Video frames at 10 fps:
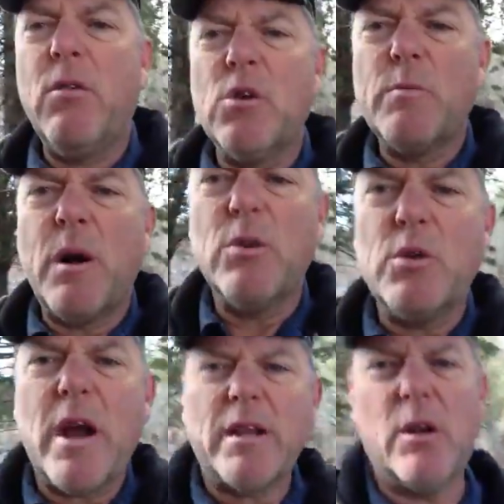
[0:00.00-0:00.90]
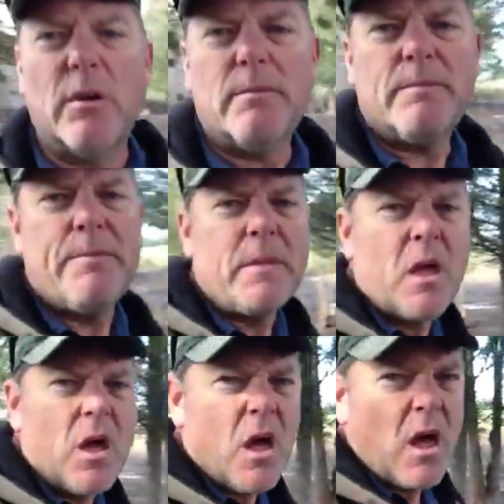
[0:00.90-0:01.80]
horsepower tractor
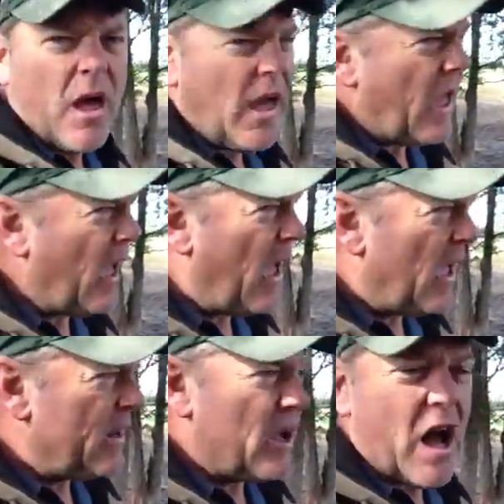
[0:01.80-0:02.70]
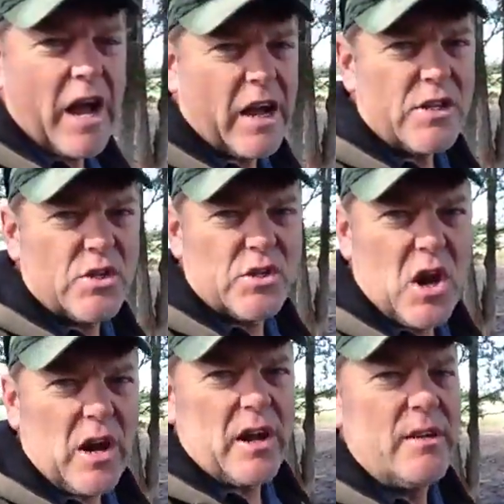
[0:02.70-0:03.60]
and I got
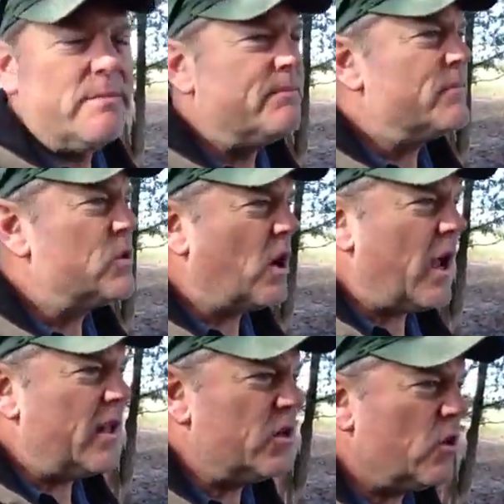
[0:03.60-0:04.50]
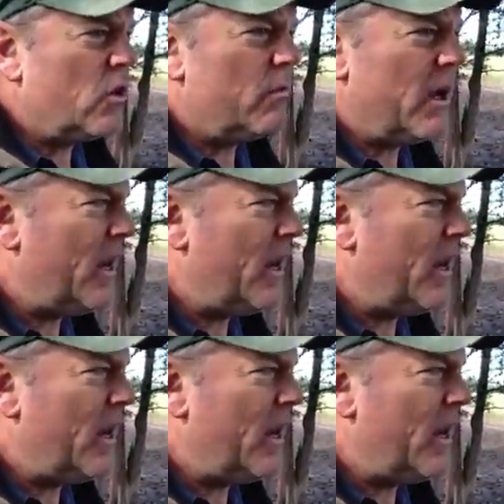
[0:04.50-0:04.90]
stuck. So I had to go to my